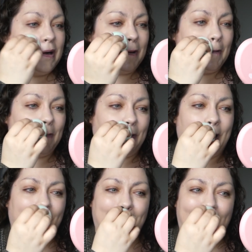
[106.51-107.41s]
on
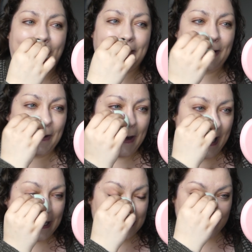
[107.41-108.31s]
drama,
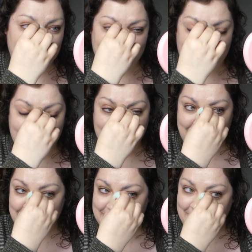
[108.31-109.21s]
trashy
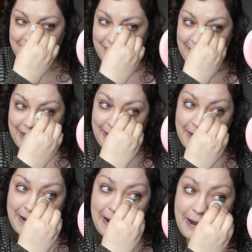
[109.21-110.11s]
reality
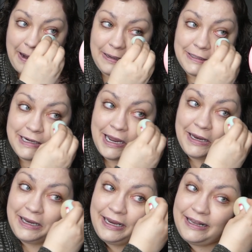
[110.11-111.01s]
TV. It's
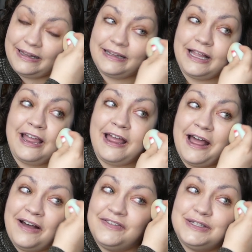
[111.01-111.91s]
not like they
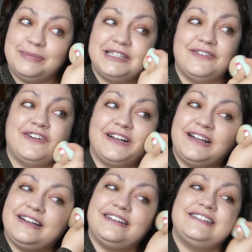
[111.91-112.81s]
have
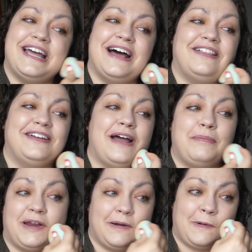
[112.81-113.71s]
specific talent. I
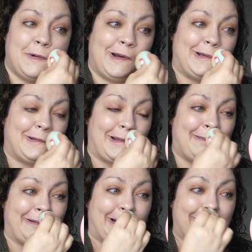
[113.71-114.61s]
mean, who knows?
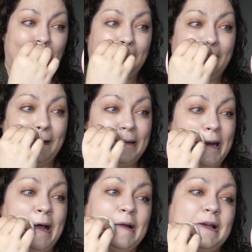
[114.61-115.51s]
I'm sure they're all
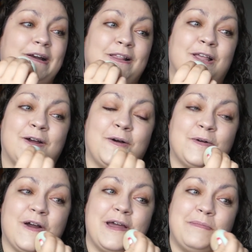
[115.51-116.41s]
talented in their own
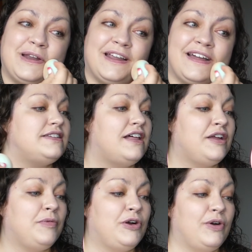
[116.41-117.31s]
right, but like, it's not
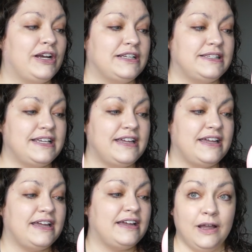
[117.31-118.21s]
like we're going to
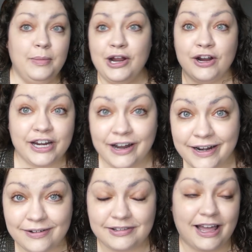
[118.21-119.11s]
see American
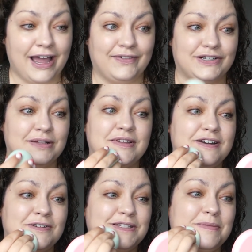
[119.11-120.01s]
Idol live or something, you
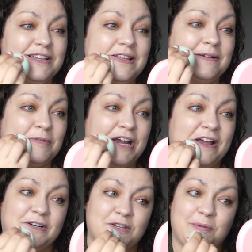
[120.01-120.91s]
know, something that would
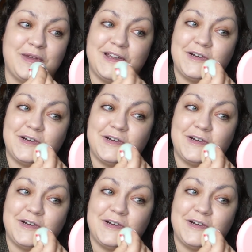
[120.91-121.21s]
actually be a